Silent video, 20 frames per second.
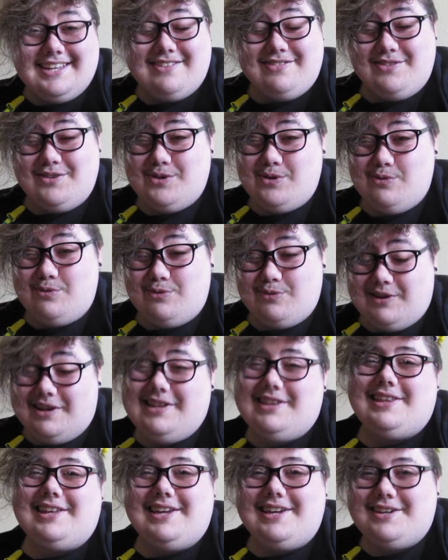if you
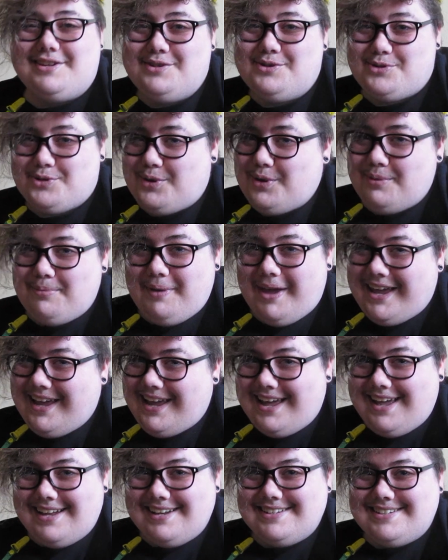really enjoy my
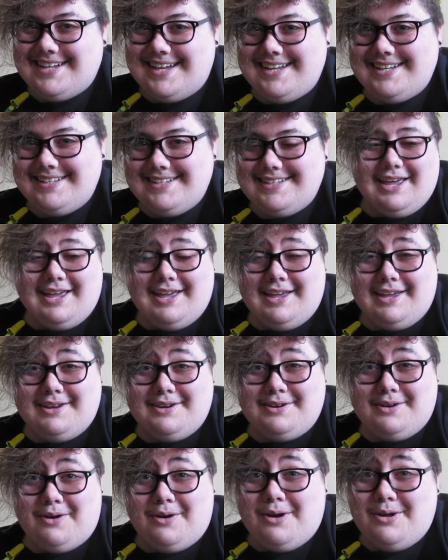content.
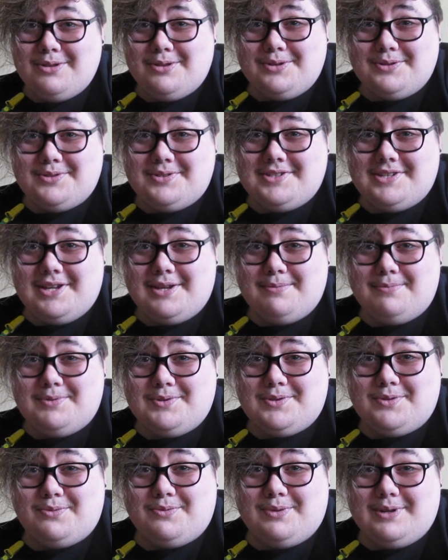And all those
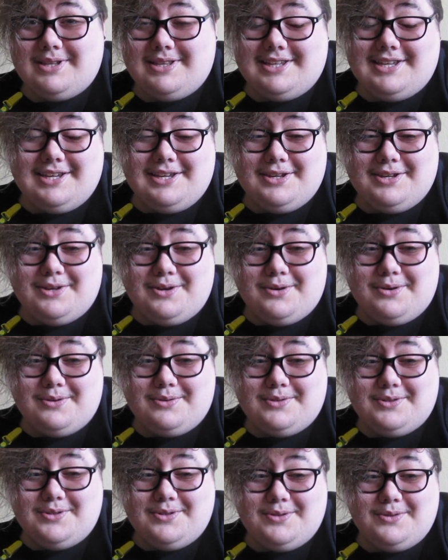tips really go
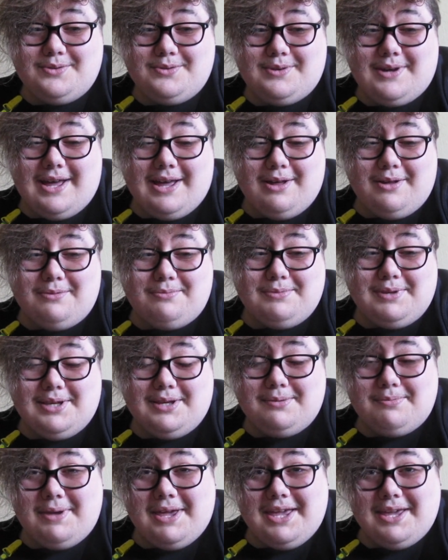to help
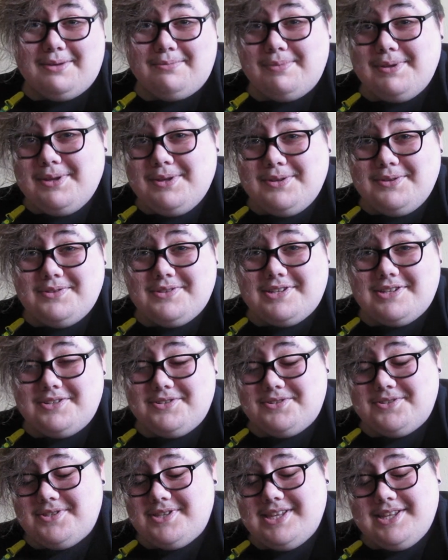me paying bills and
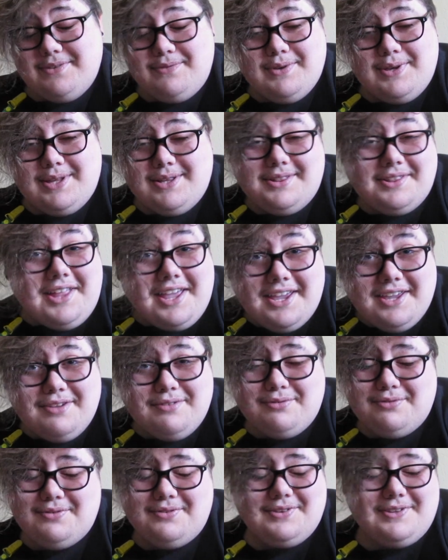just living
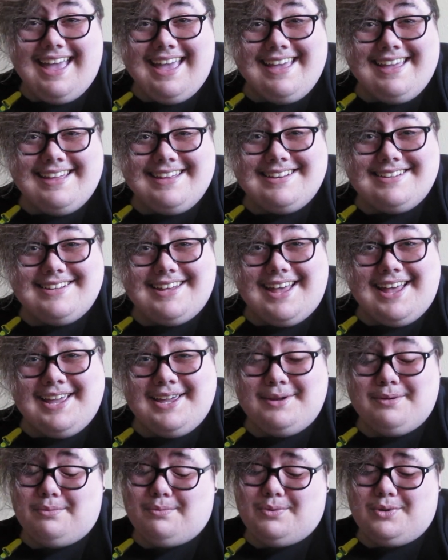life. And I
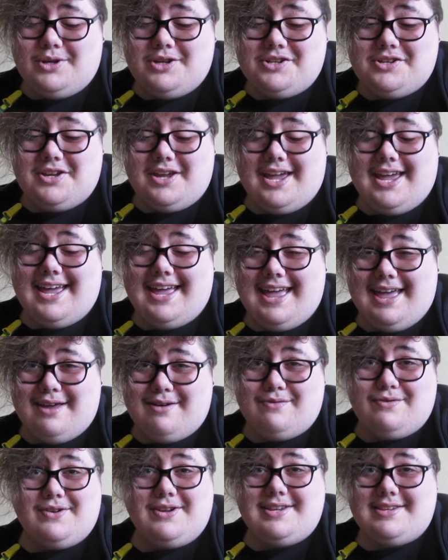appreciate
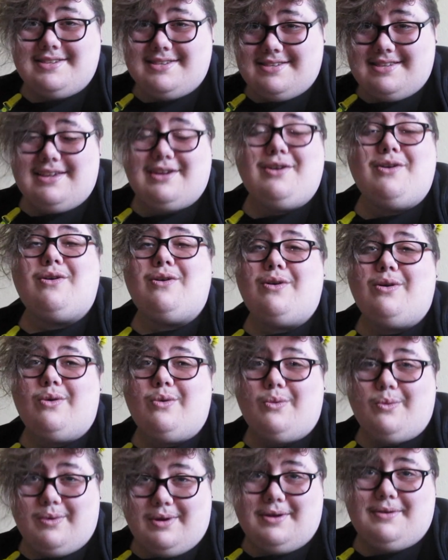every single
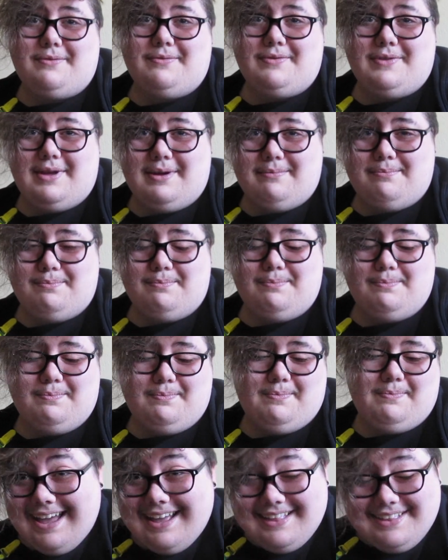one of them.
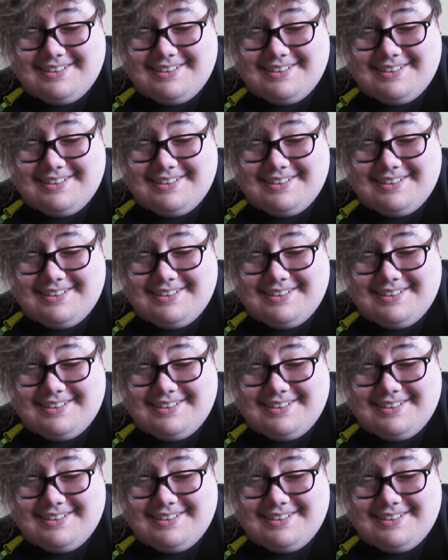I